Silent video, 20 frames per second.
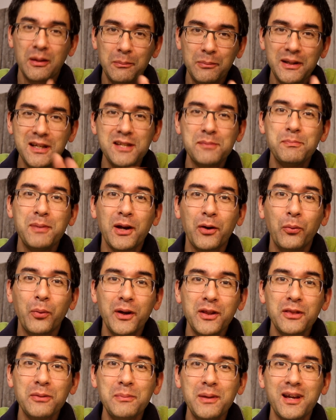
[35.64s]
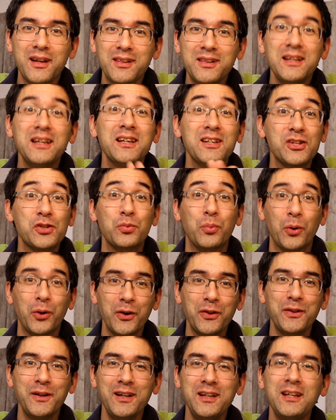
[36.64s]
Please bear with me. I think it's
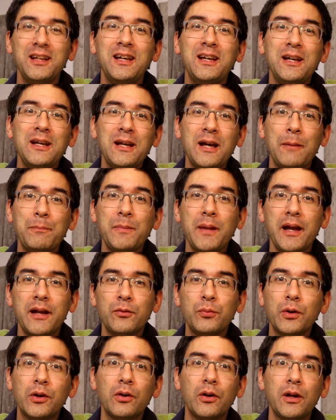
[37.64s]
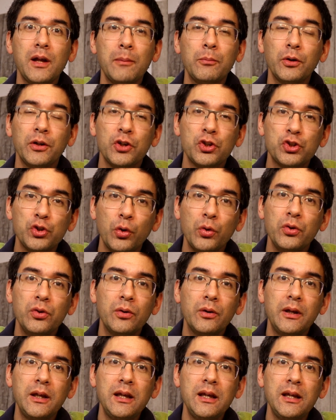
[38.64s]
worth it. And I'm going to show
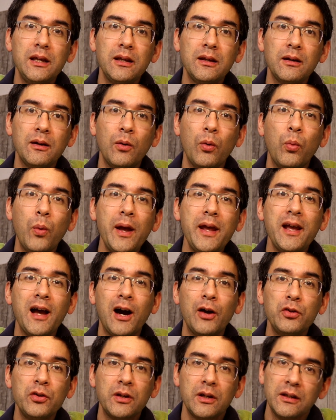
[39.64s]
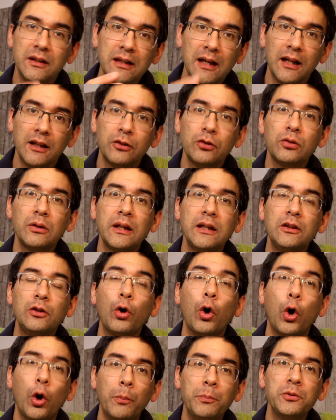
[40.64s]
you a way how you can calculate
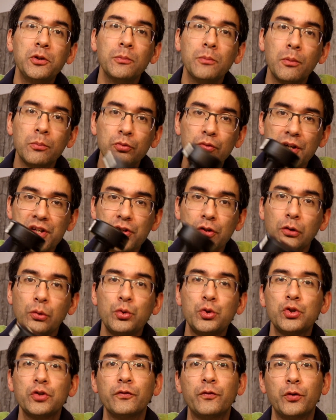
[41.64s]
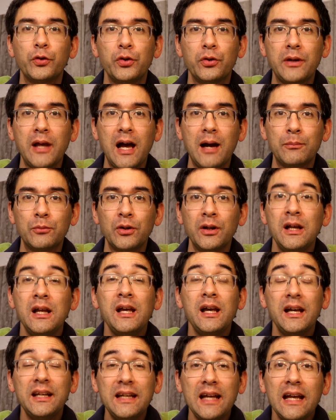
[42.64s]
the optimum resolution for your camera,
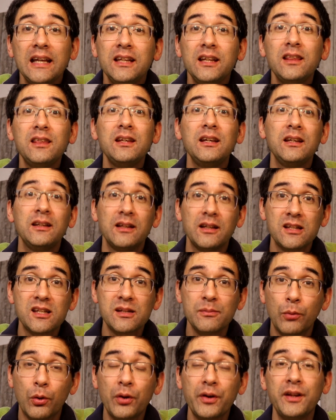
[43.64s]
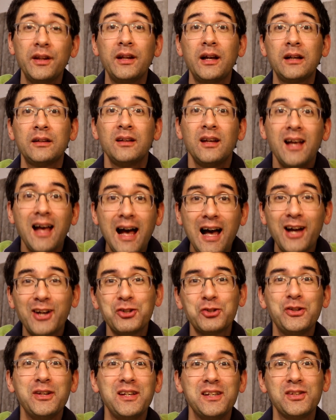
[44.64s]
and anything that's more than that
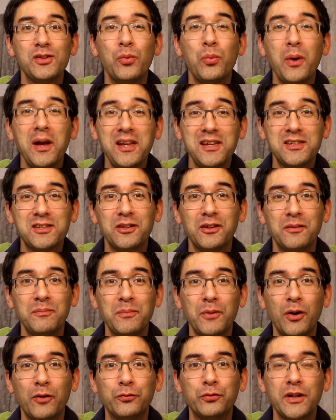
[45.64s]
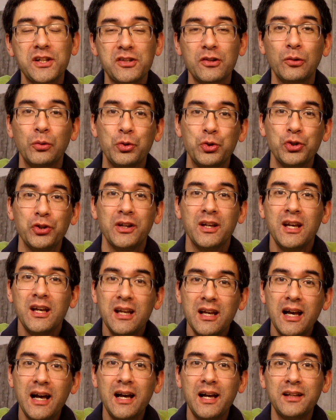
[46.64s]
actually is a waste of resolution.
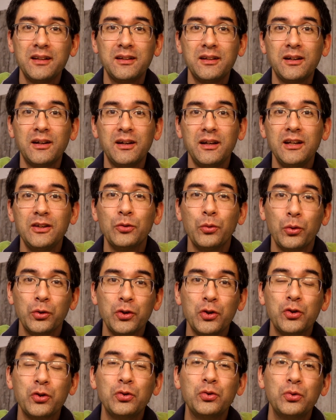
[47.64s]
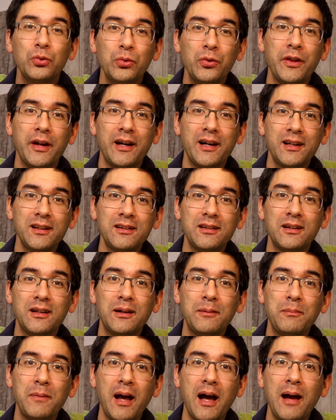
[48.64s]
And in order to do that,
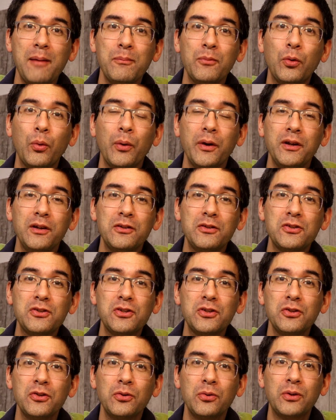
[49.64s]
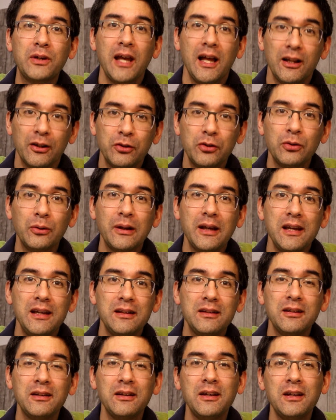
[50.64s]
I'm going to
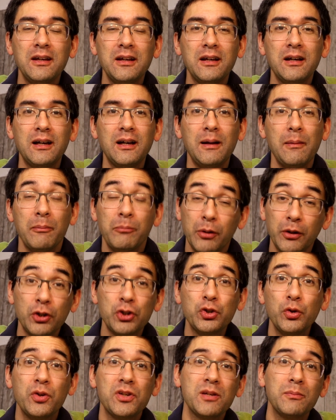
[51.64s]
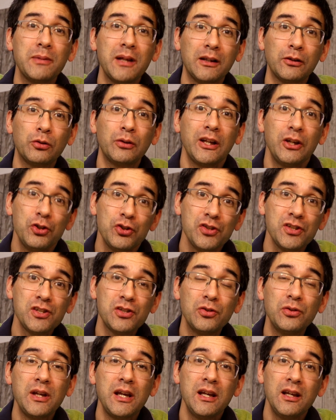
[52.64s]
calculate, I'm going to show you some
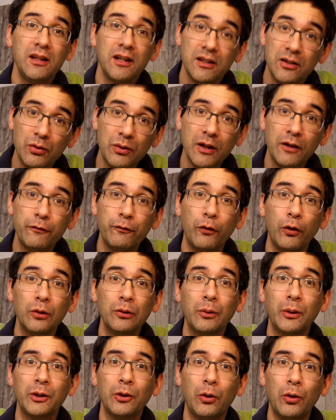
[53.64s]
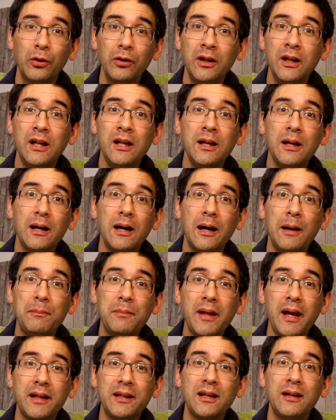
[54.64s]
calculations today that you can follow along,
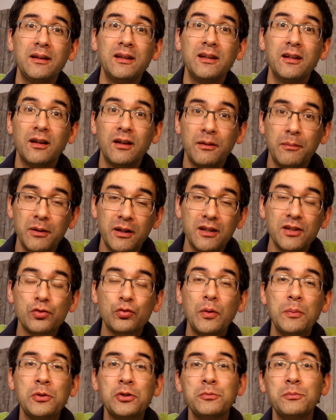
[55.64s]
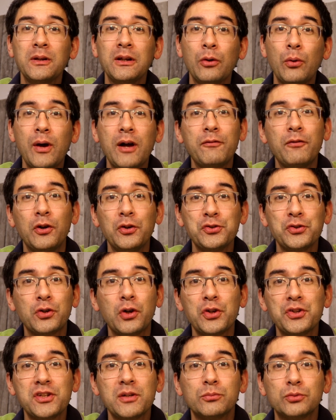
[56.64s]
and in the description below I've also
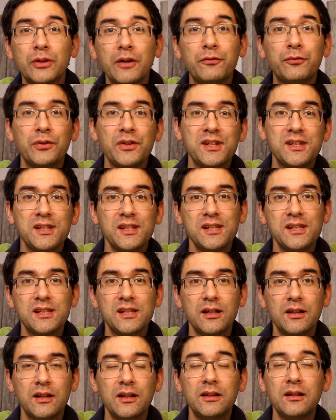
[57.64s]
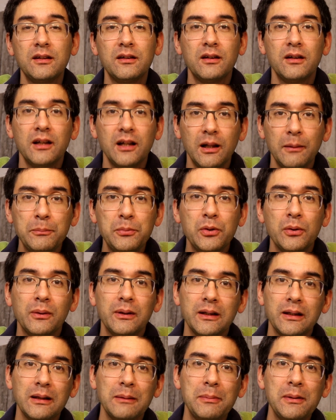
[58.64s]
got some references that help you
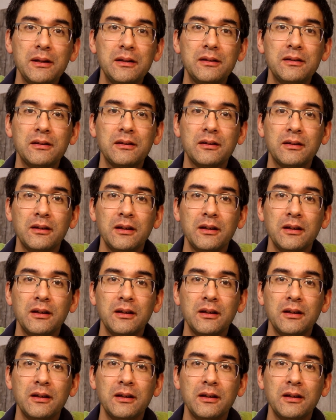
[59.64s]
a little bit